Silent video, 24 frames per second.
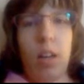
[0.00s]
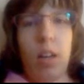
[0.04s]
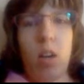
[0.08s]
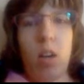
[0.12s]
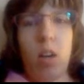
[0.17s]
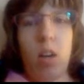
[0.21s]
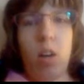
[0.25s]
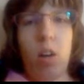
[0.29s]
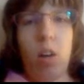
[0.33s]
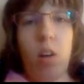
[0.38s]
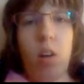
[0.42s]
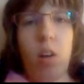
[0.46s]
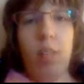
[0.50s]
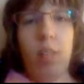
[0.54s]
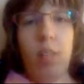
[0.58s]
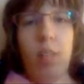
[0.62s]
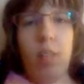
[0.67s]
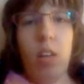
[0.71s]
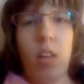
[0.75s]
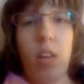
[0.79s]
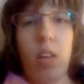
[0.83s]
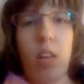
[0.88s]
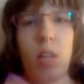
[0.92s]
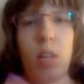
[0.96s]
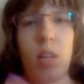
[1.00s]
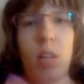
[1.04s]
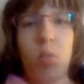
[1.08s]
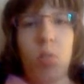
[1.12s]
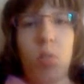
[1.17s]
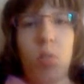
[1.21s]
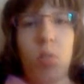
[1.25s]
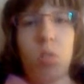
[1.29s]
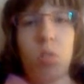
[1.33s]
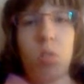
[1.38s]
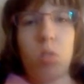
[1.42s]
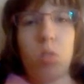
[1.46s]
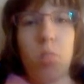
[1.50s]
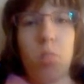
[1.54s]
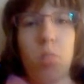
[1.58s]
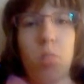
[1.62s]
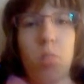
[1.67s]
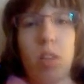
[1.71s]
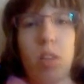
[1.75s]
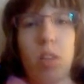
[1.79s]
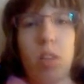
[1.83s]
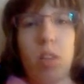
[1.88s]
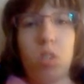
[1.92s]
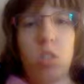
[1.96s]
And not that he was
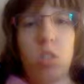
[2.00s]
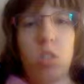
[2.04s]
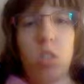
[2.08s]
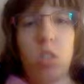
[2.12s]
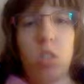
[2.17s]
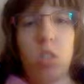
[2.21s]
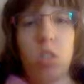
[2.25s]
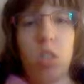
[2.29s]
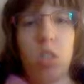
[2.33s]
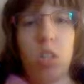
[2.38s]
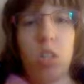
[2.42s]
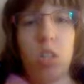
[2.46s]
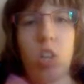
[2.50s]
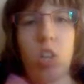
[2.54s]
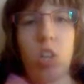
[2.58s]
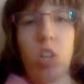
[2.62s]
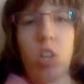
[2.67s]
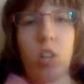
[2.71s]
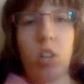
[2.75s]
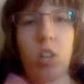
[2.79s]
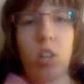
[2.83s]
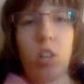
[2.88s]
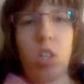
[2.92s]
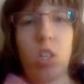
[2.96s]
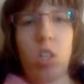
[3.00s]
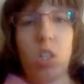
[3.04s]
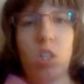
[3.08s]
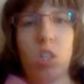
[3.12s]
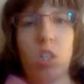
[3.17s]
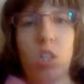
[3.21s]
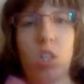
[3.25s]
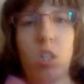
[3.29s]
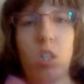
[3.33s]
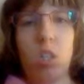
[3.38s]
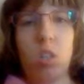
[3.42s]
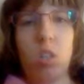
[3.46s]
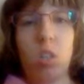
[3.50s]
mentally challenged.